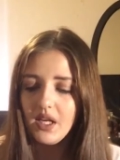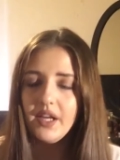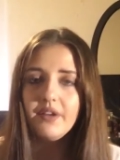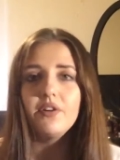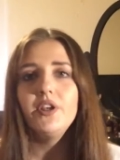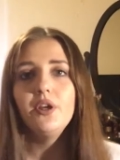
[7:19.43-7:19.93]

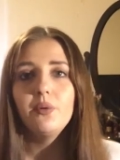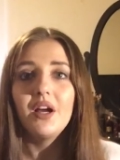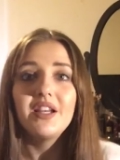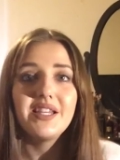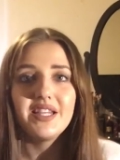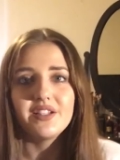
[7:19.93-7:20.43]
And I thought, you know
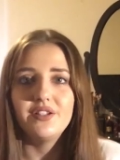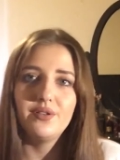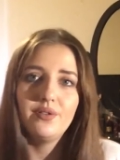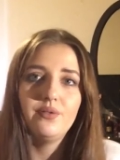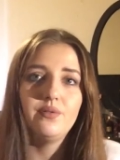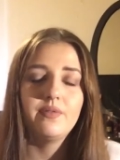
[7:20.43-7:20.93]
what, I need a
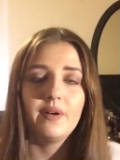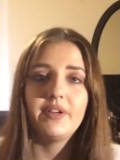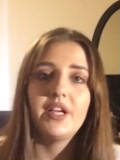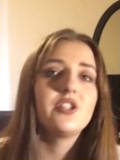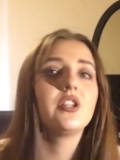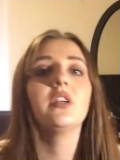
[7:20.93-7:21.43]
new
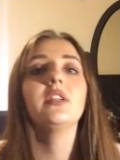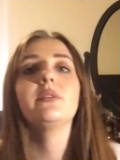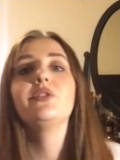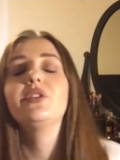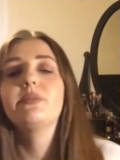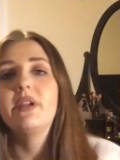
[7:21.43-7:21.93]
foundation because
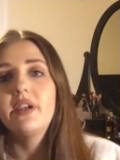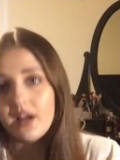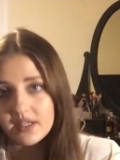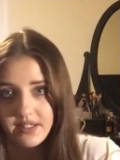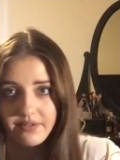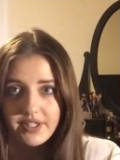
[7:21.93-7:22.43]
I was using my
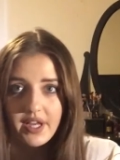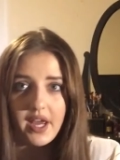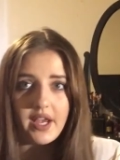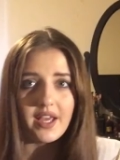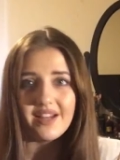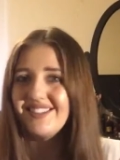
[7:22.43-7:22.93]
NARS every
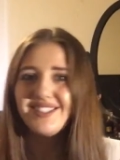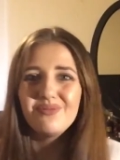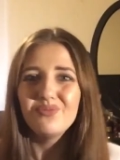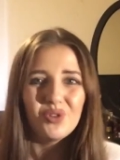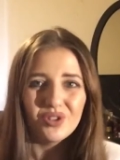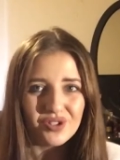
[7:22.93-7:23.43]
day and I
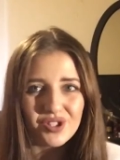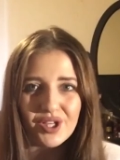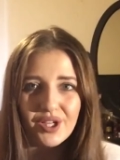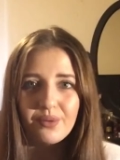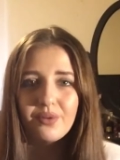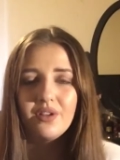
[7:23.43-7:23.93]
didn't want
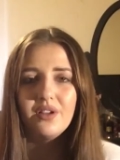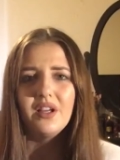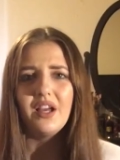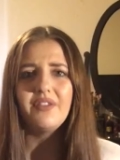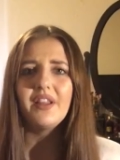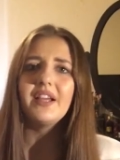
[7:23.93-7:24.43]
to.
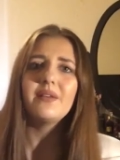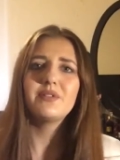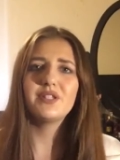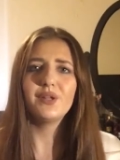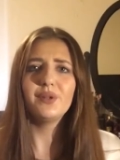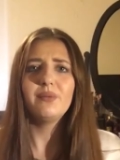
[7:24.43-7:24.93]
I feel like I'm
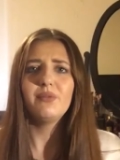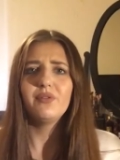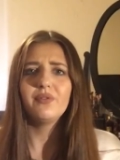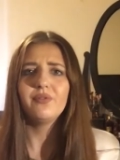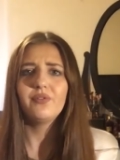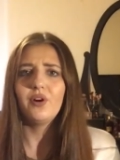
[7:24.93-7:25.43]
slowly
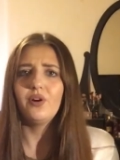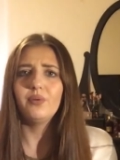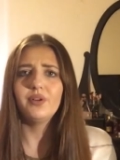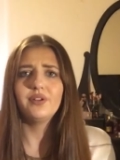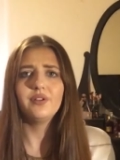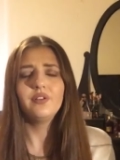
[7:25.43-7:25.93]
moving
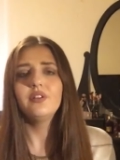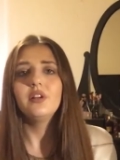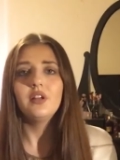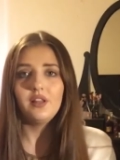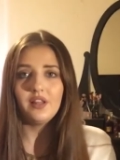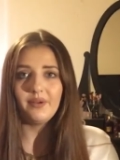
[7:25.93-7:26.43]
forward.
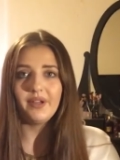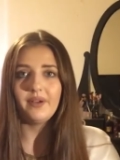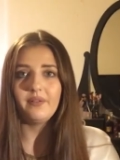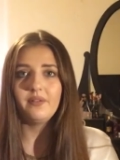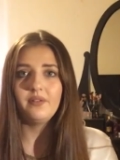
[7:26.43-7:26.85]
There we go.